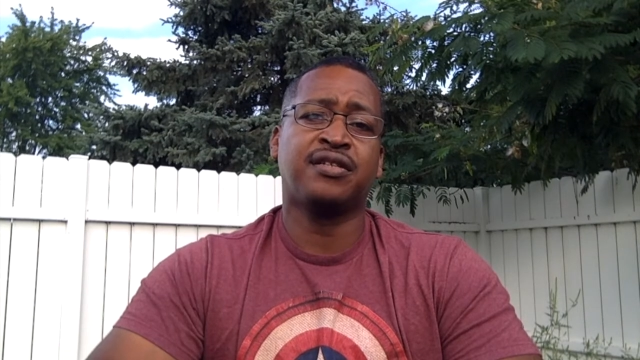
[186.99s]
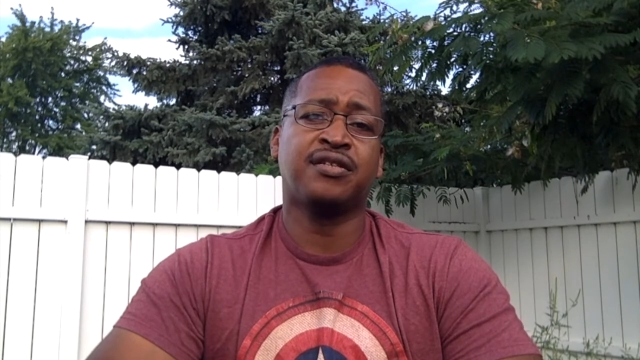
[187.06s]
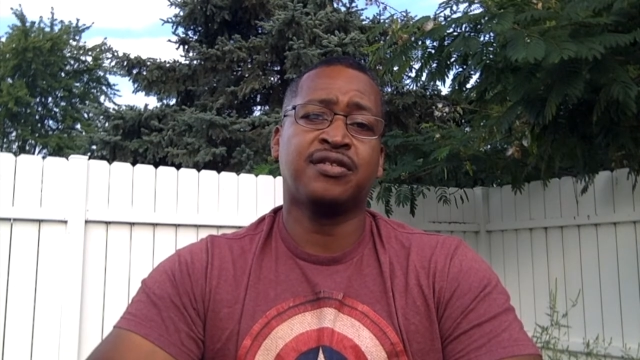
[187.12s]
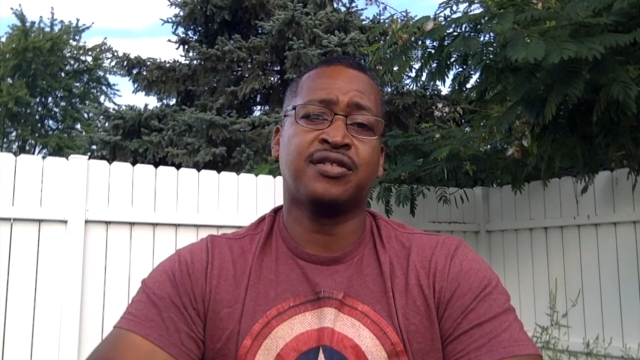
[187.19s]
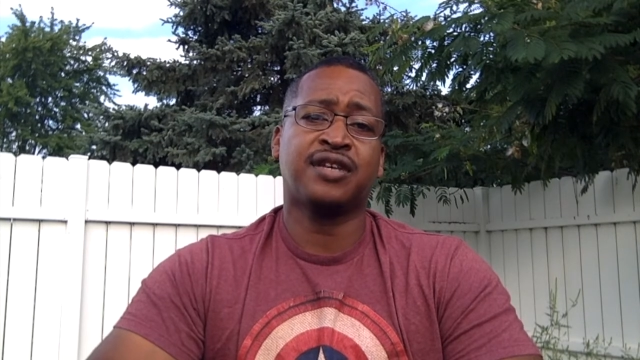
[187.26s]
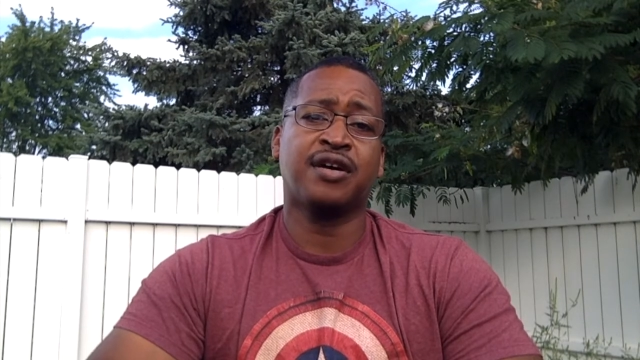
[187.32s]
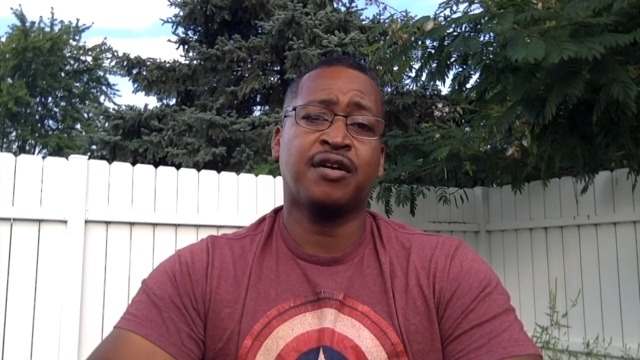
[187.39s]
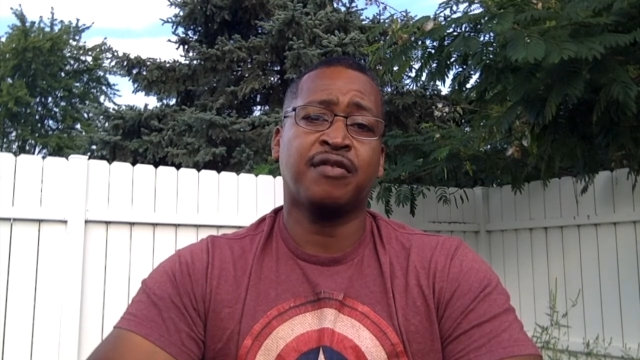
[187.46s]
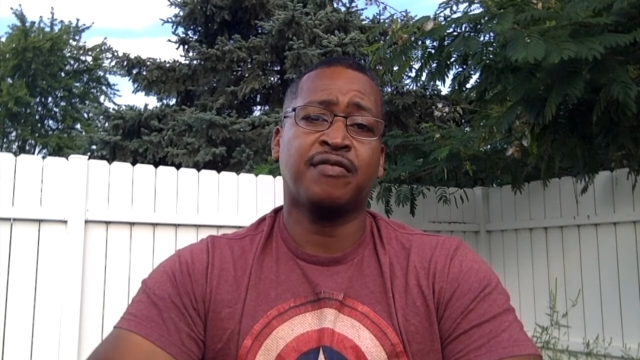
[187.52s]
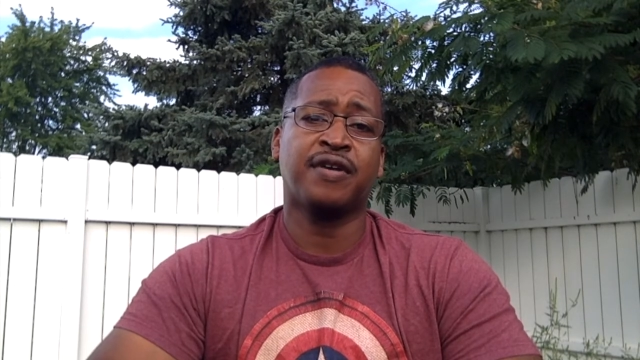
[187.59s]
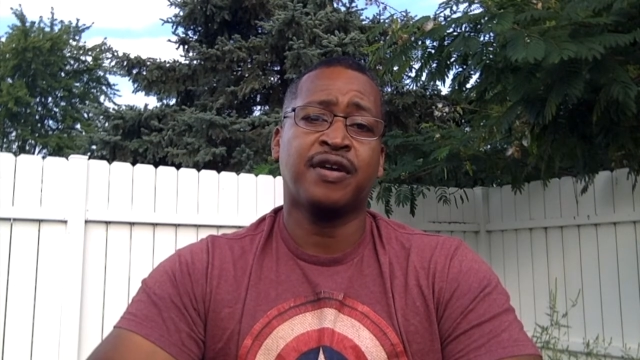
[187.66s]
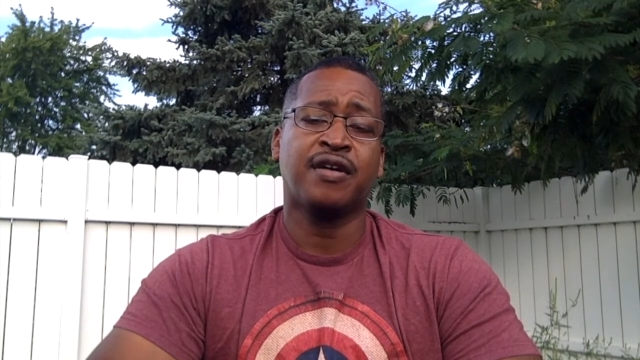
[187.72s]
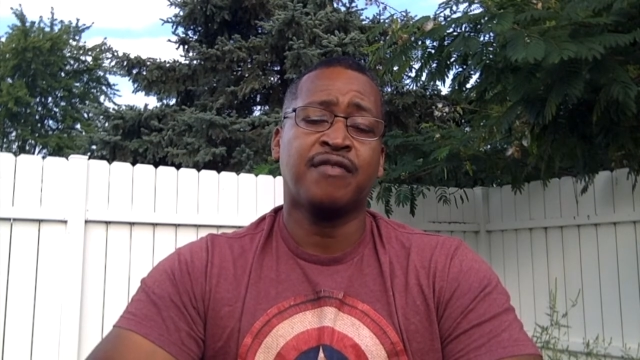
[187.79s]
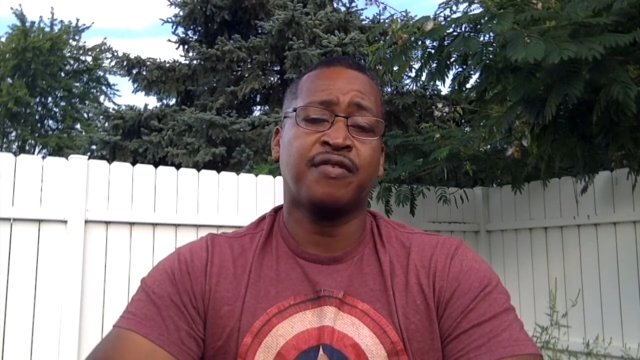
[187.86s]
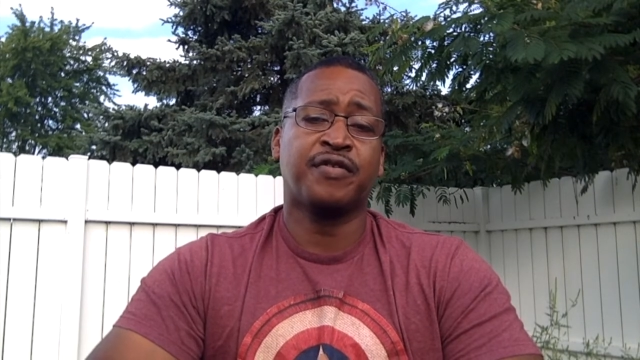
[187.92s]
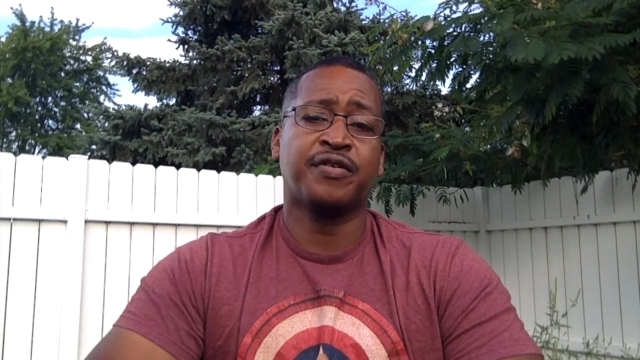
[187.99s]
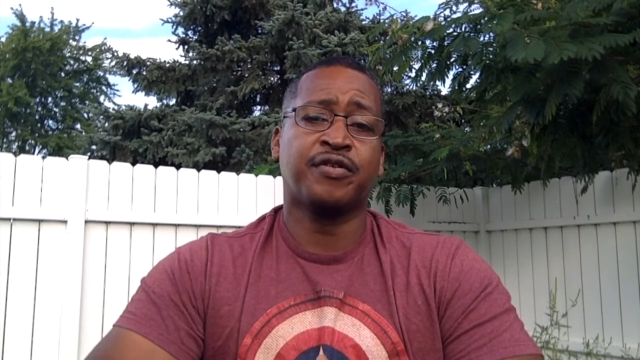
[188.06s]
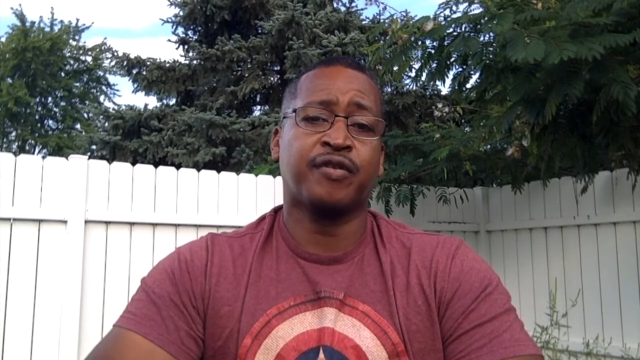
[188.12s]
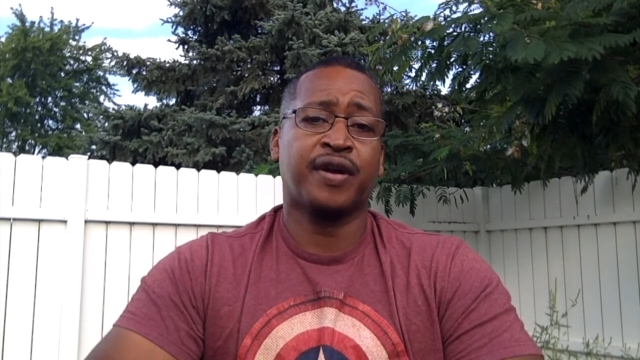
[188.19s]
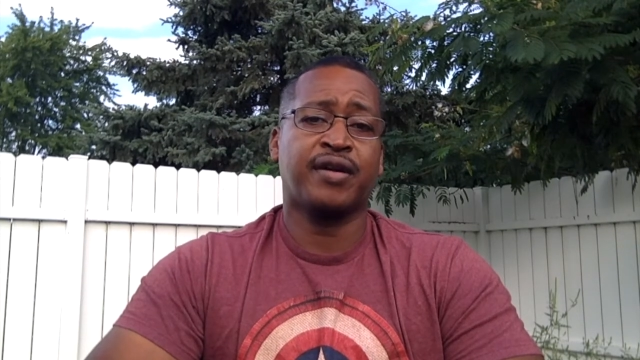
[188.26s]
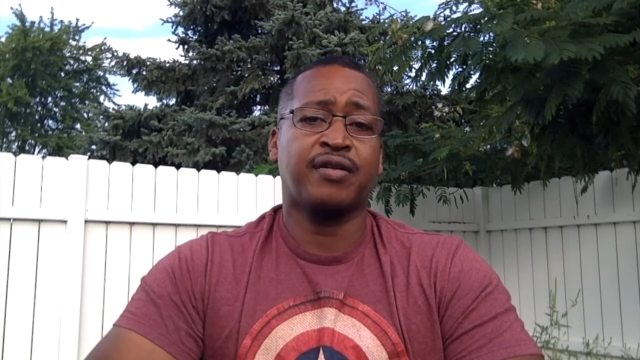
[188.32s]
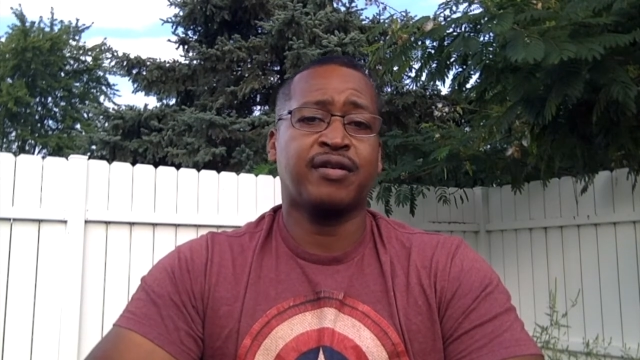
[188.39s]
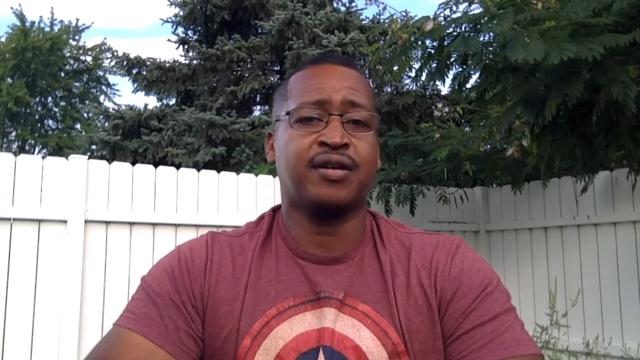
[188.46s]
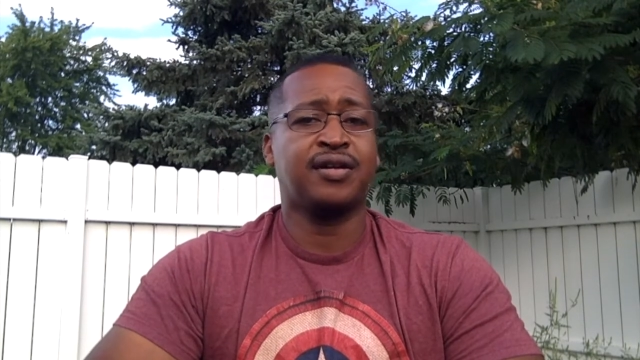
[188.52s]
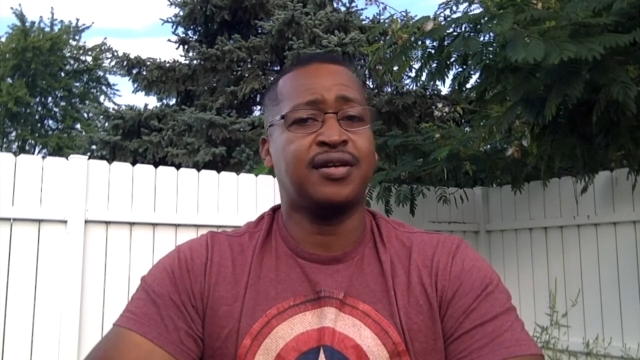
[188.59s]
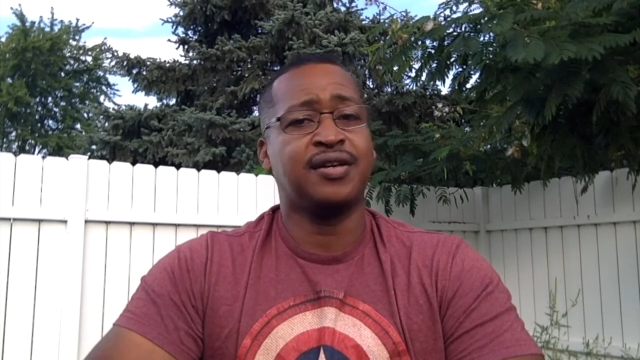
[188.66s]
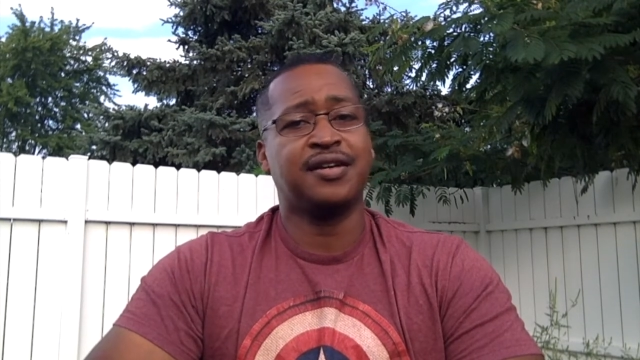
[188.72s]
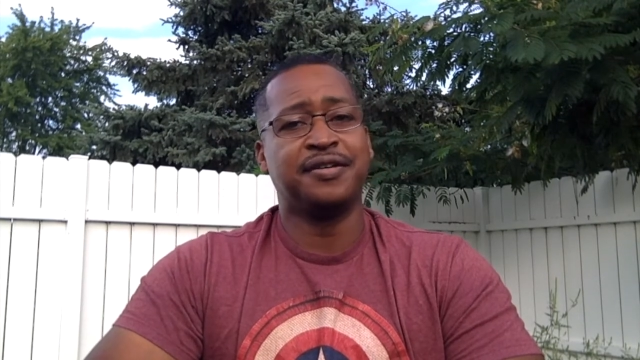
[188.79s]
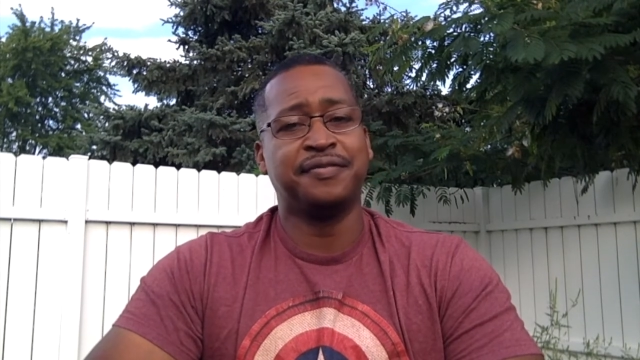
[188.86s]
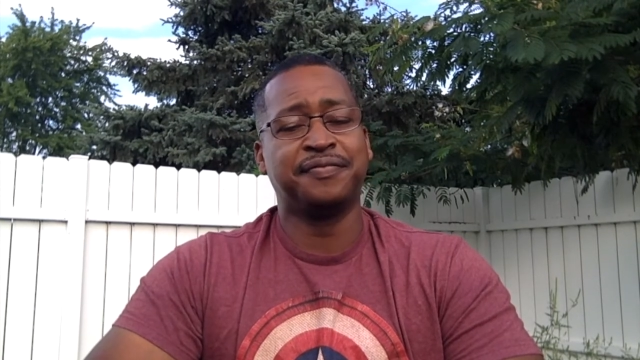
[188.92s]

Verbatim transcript: yourself for the greater good.